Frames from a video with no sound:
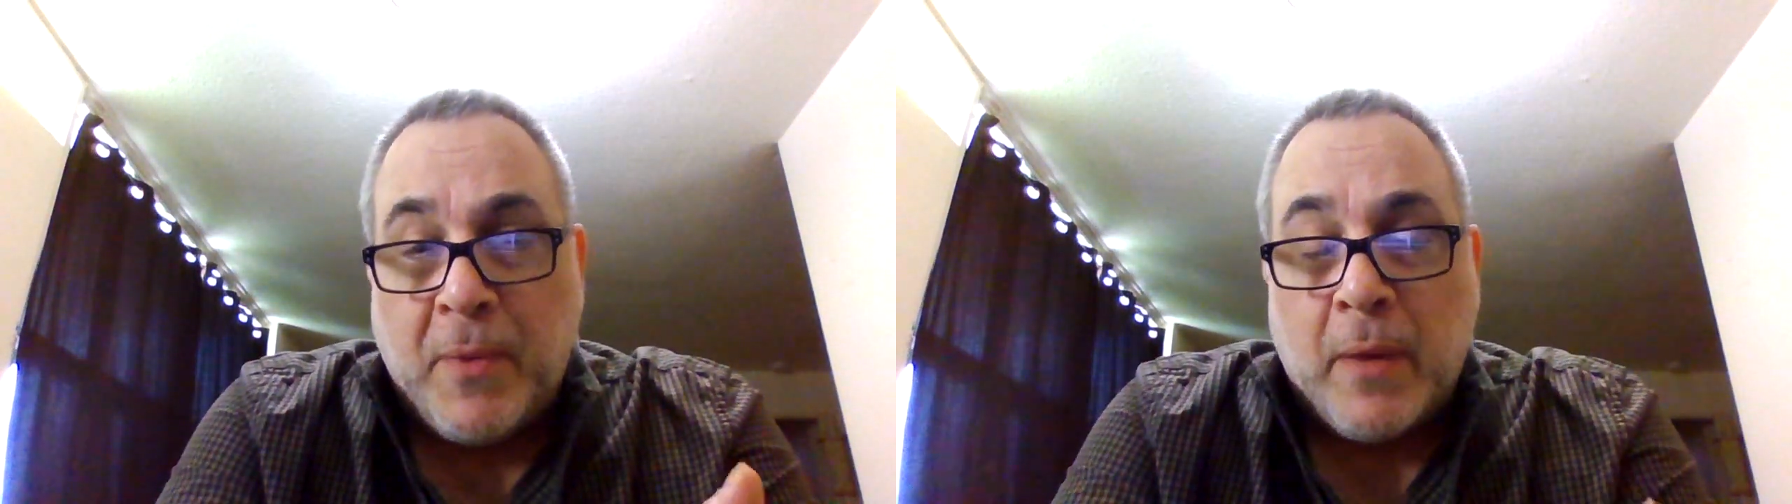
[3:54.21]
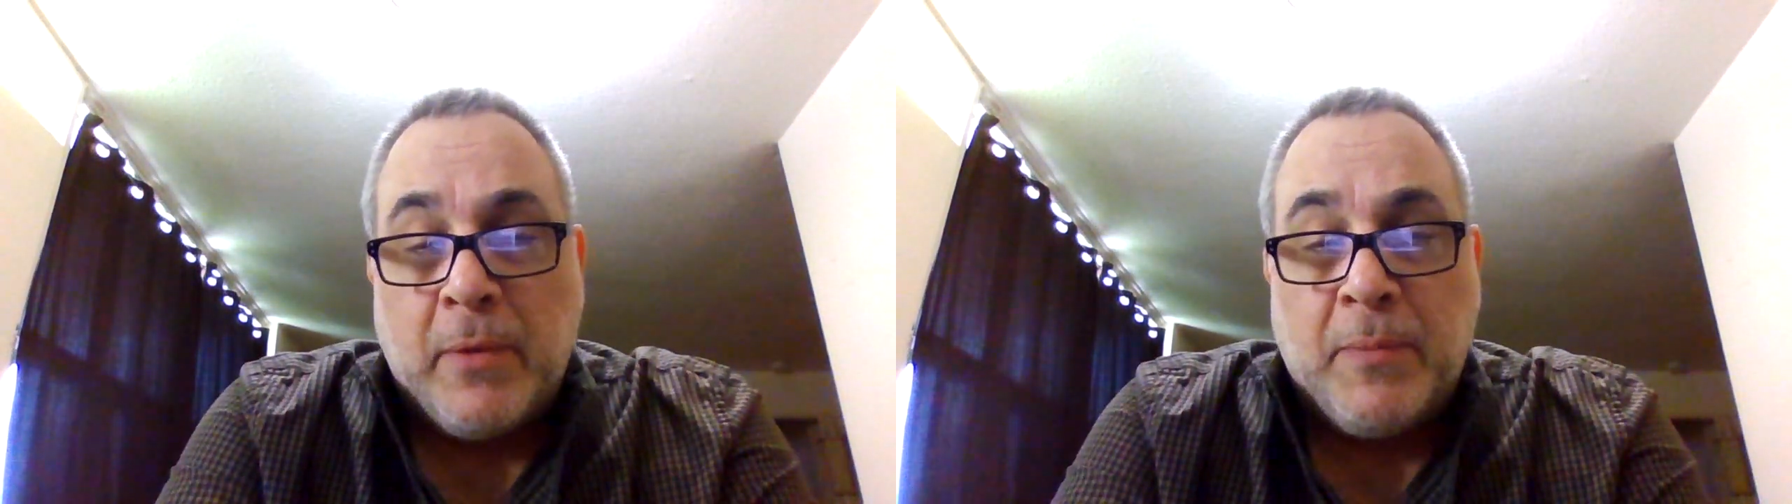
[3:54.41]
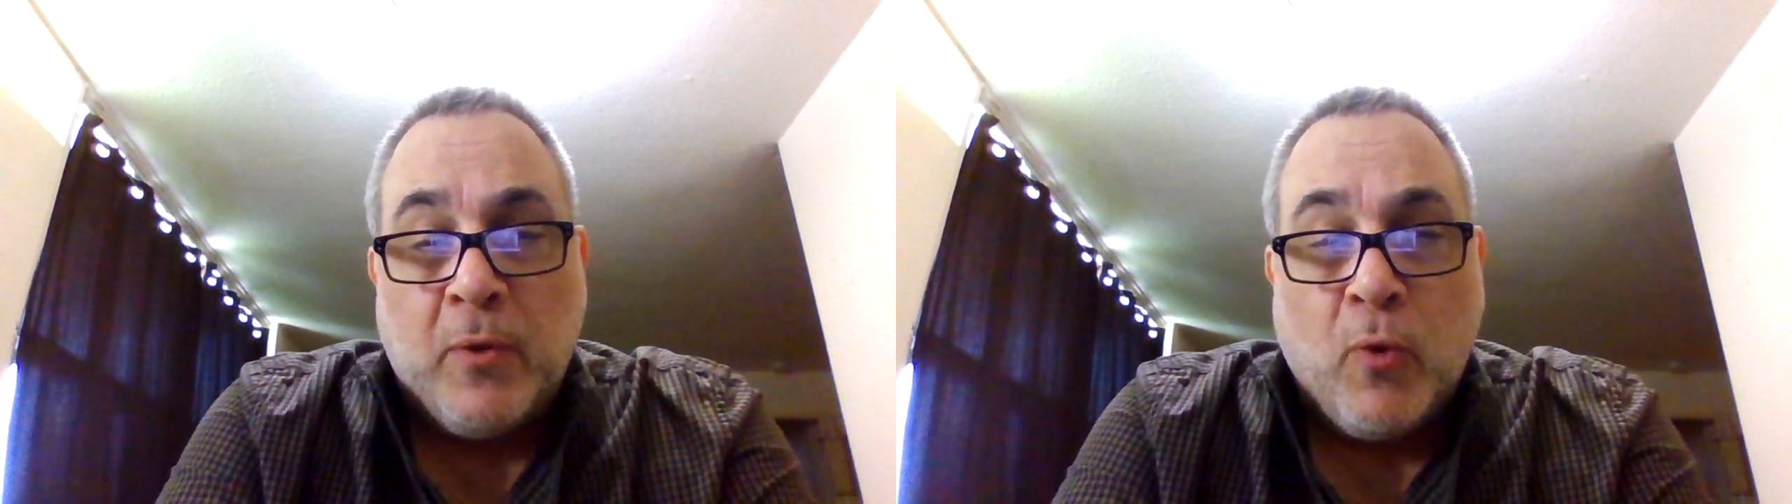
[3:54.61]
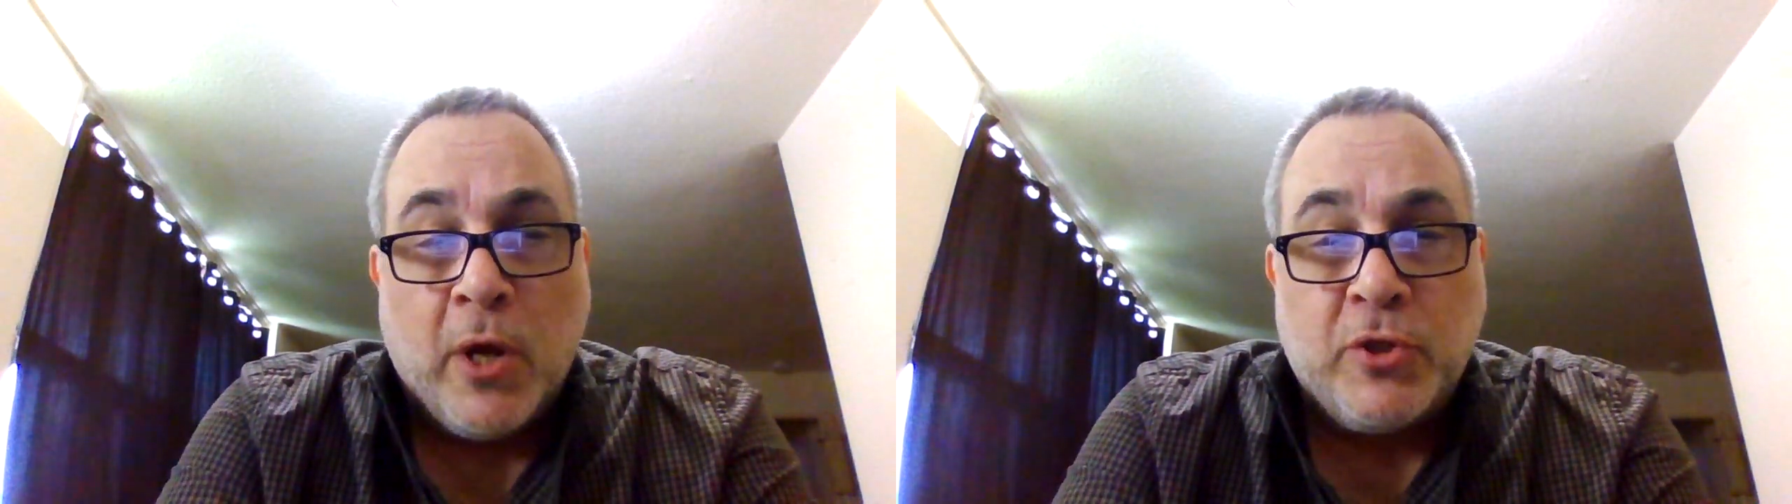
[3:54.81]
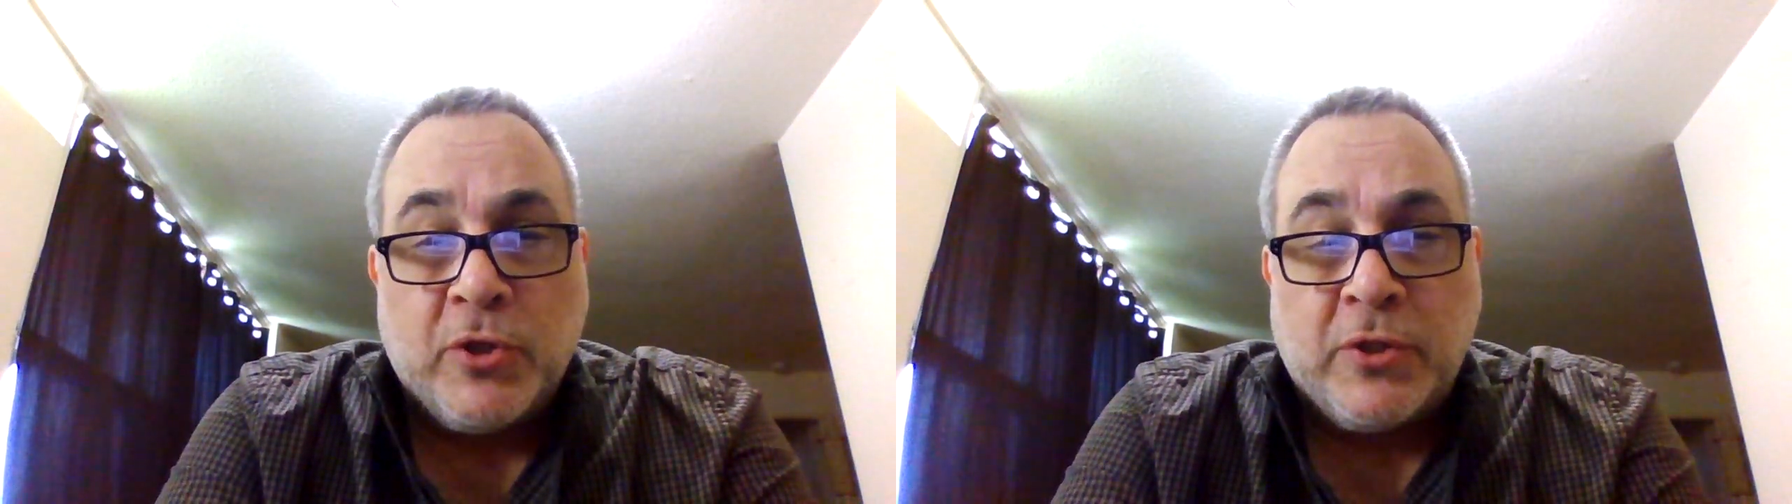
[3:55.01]
by Mimi
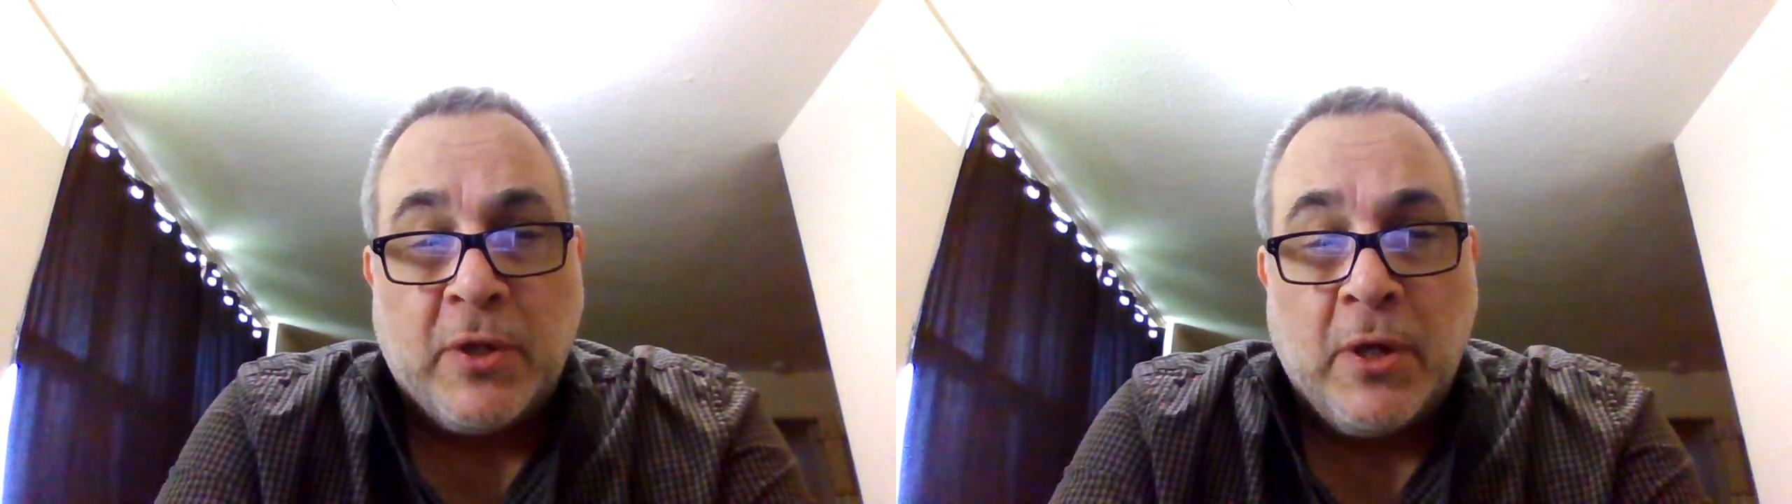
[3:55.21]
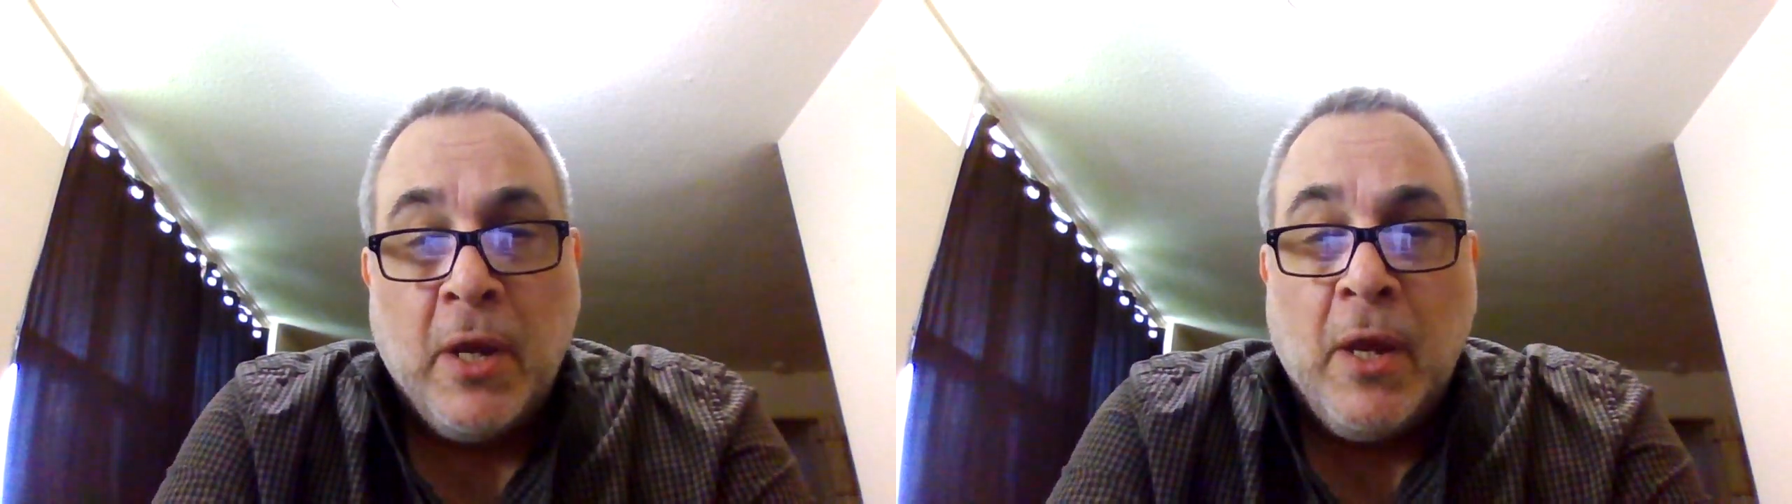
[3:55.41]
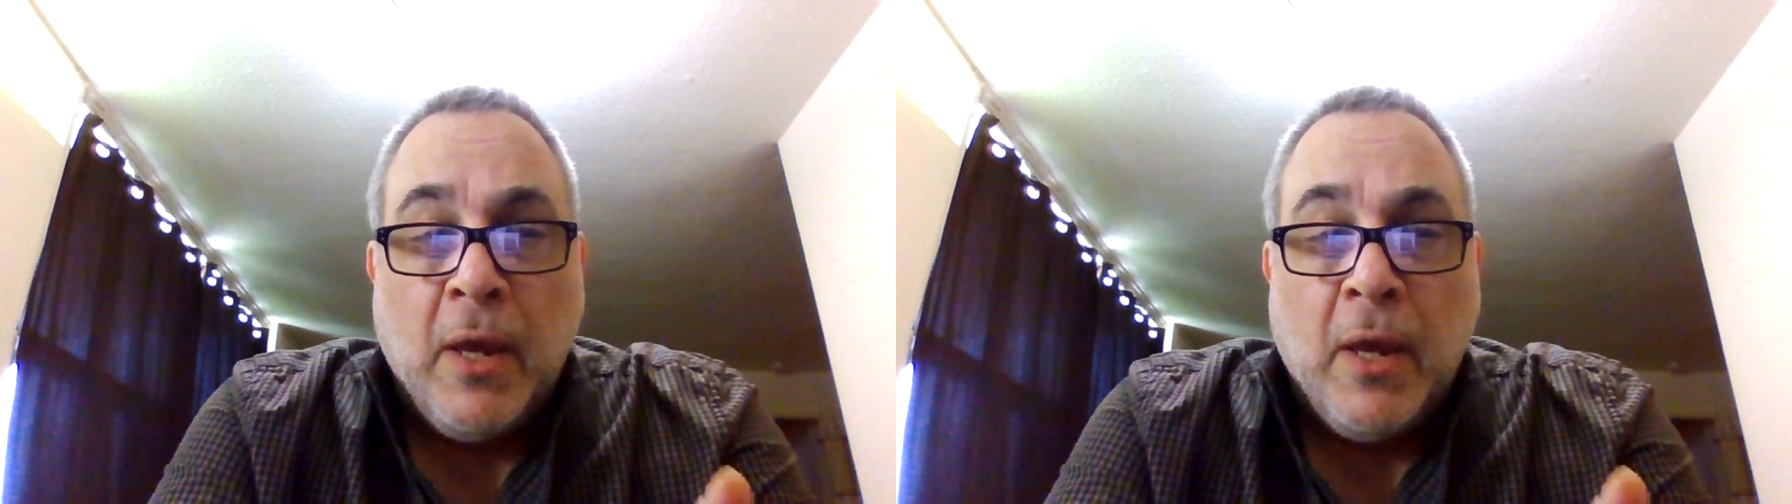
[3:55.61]
Rogers and